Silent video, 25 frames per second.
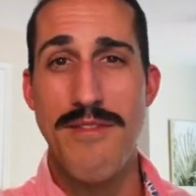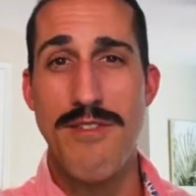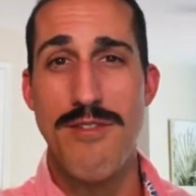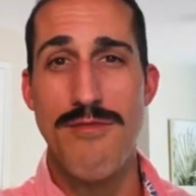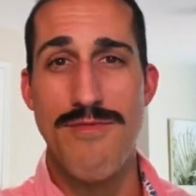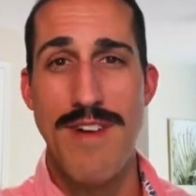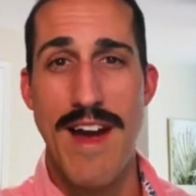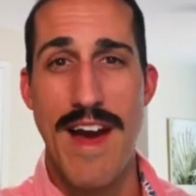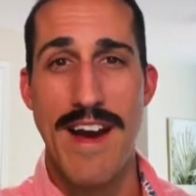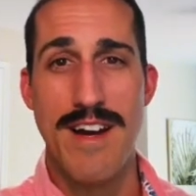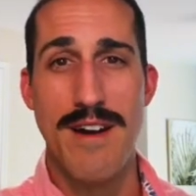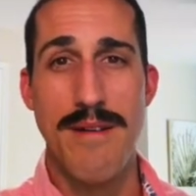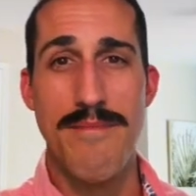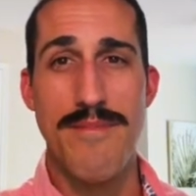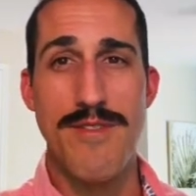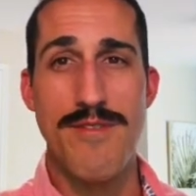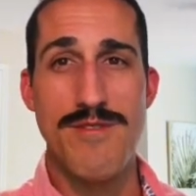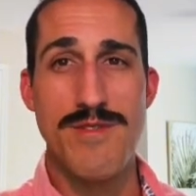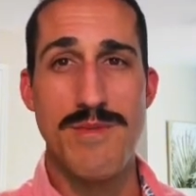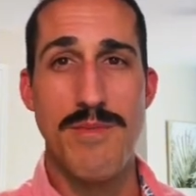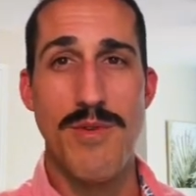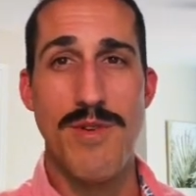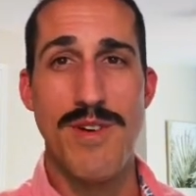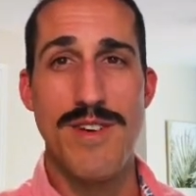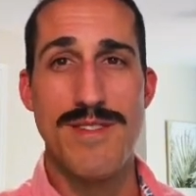rack up those
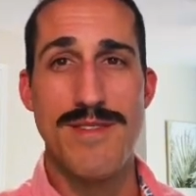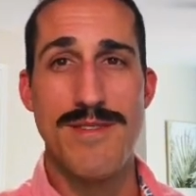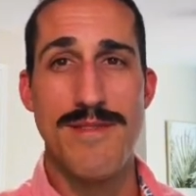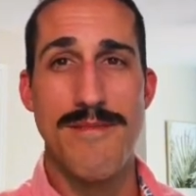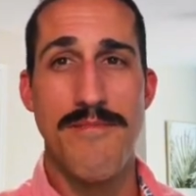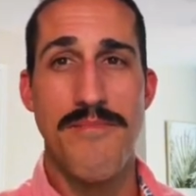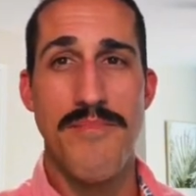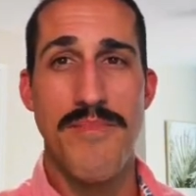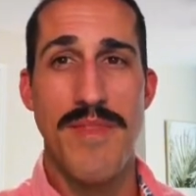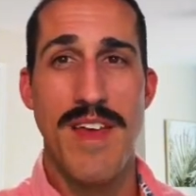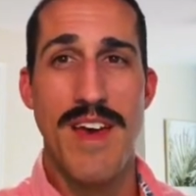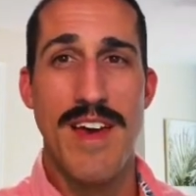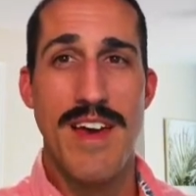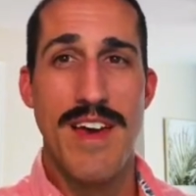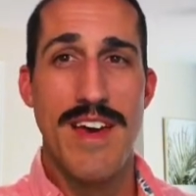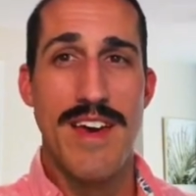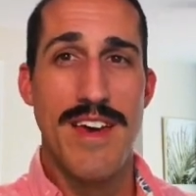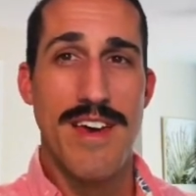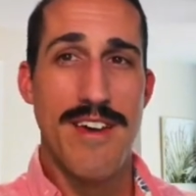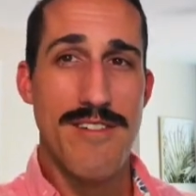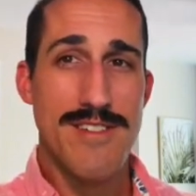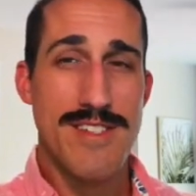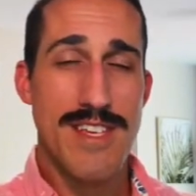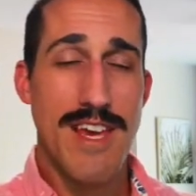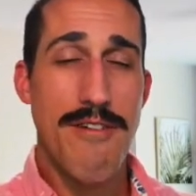points.
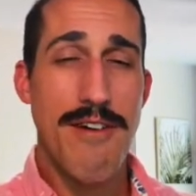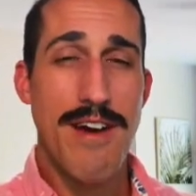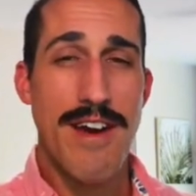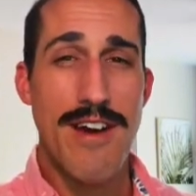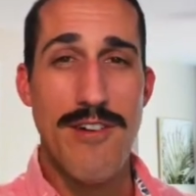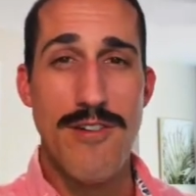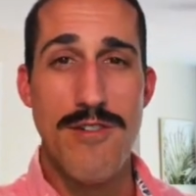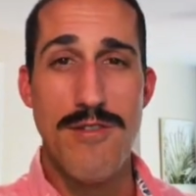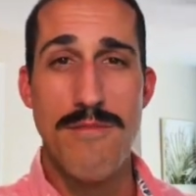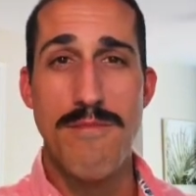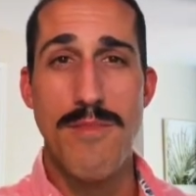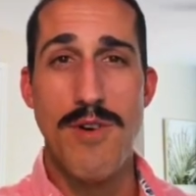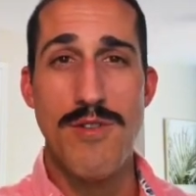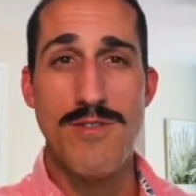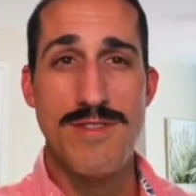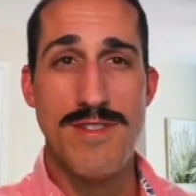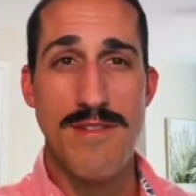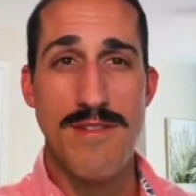Here's how I earn most of